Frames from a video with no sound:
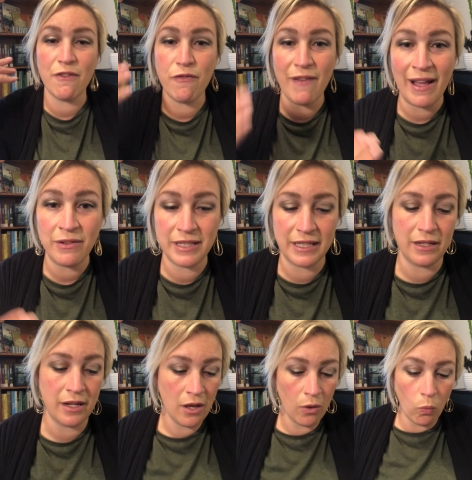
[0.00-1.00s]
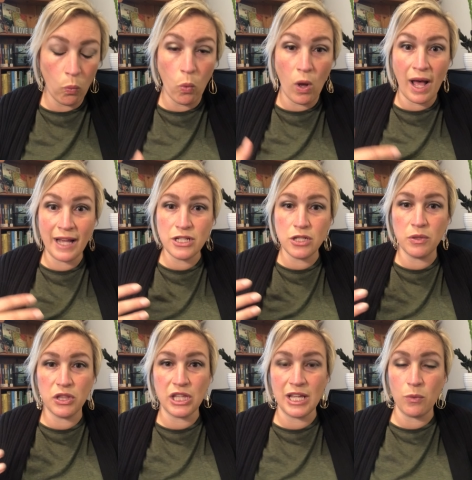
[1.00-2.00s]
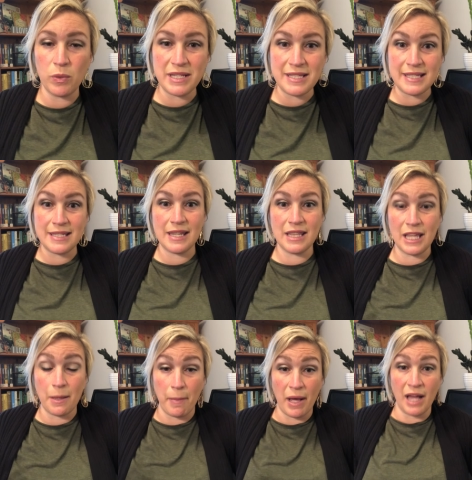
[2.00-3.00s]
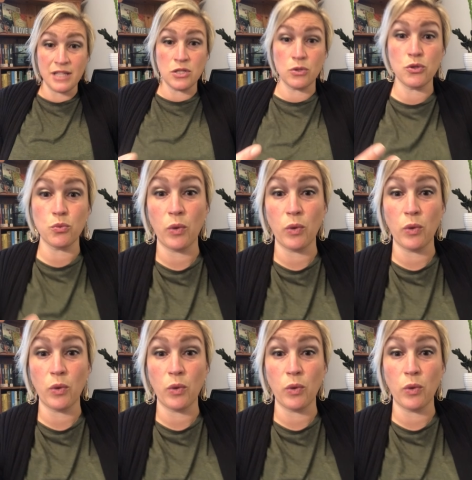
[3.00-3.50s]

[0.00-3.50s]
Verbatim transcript: founded. Why do you think we see the apostles